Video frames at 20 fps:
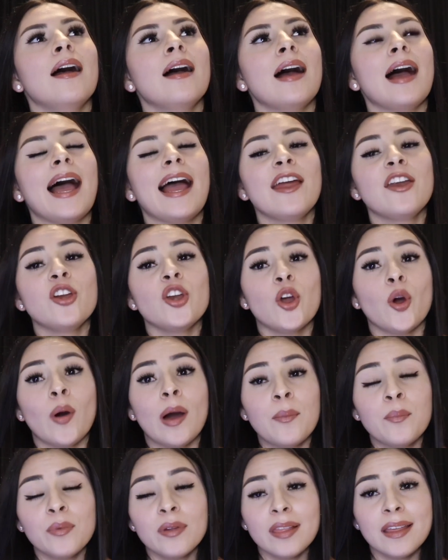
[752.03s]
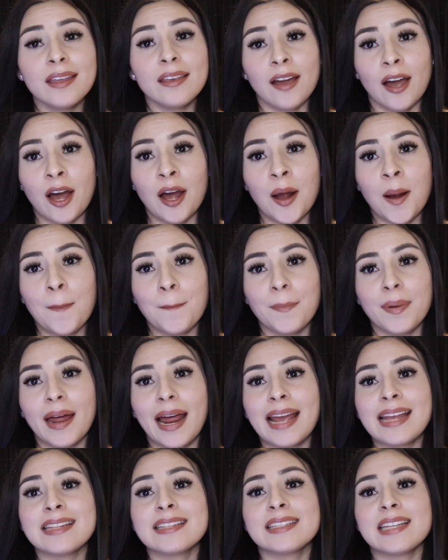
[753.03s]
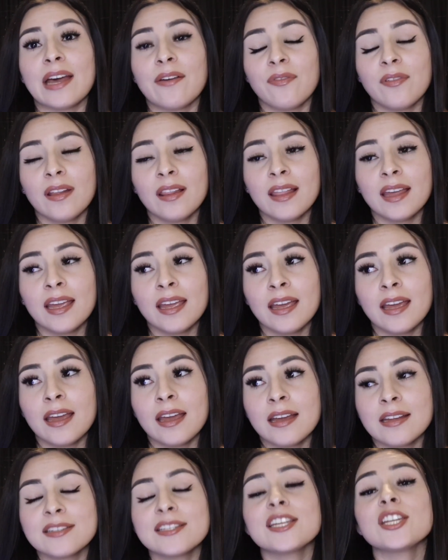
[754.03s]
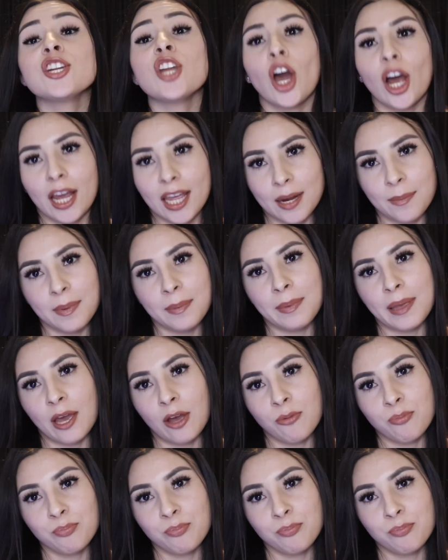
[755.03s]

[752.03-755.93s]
I know I'm really young, but I definitely did not get a BBL.